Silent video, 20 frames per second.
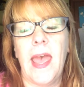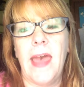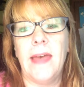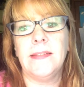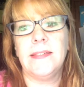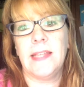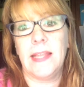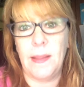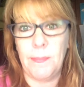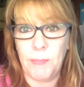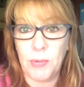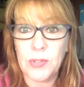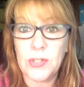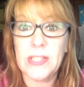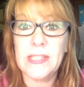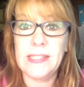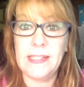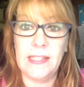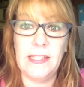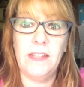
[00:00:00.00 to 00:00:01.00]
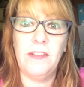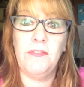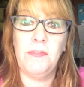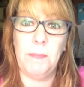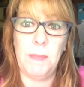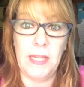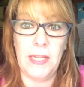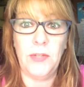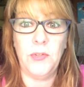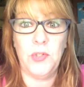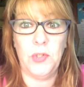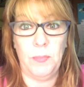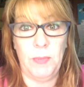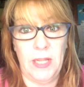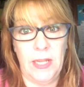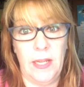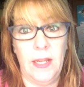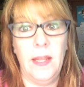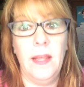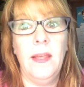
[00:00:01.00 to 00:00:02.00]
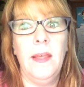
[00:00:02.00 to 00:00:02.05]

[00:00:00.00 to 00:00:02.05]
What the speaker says: as they perceive me to be.